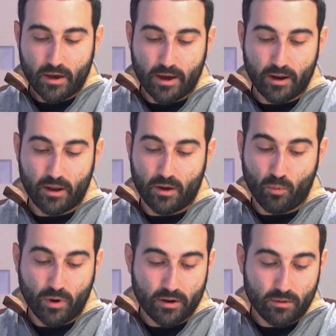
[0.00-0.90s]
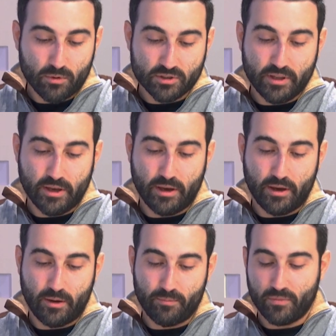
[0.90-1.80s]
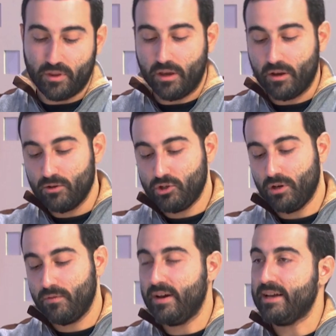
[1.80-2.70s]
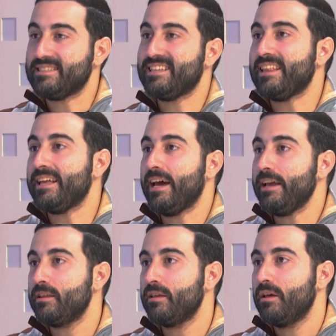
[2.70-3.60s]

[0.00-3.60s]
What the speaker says: And one was the inclusion of a satellite.